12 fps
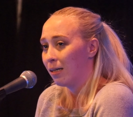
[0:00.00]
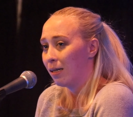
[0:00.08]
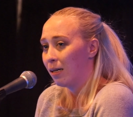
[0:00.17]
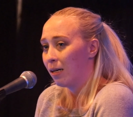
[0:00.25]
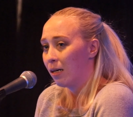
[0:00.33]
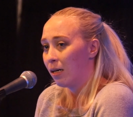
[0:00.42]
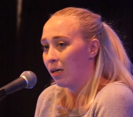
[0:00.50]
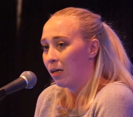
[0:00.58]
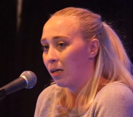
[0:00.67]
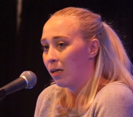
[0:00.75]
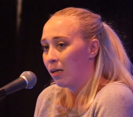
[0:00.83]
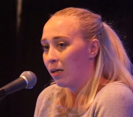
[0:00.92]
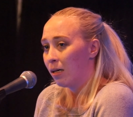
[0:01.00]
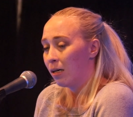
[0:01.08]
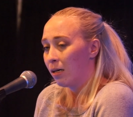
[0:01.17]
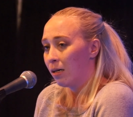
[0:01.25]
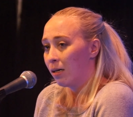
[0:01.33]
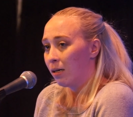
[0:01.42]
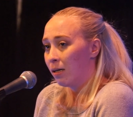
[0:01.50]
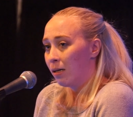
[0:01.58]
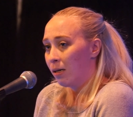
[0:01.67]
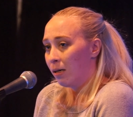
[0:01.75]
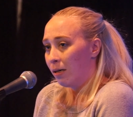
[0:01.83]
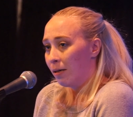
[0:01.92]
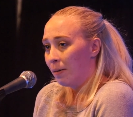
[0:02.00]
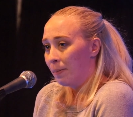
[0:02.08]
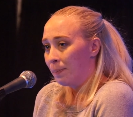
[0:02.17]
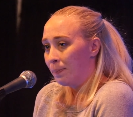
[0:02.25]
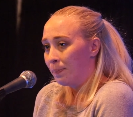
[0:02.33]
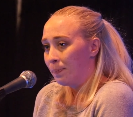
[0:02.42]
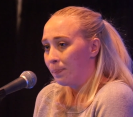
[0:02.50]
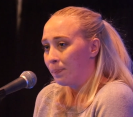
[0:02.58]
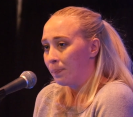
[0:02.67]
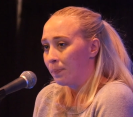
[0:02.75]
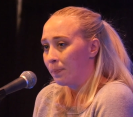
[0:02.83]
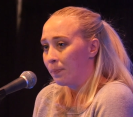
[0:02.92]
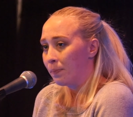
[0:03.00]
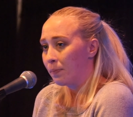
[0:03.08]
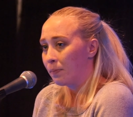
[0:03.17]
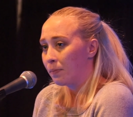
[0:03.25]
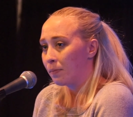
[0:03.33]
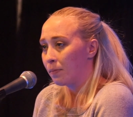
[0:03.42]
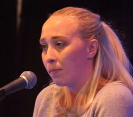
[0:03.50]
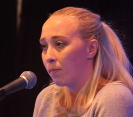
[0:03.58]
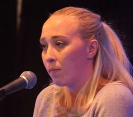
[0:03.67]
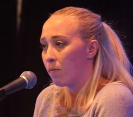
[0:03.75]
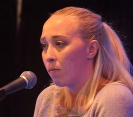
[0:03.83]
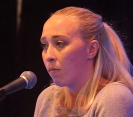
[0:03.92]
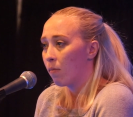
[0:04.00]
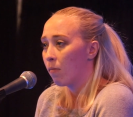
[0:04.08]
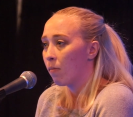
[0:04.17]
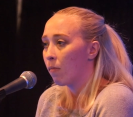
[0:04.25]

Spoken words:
No one is speaking in this clip.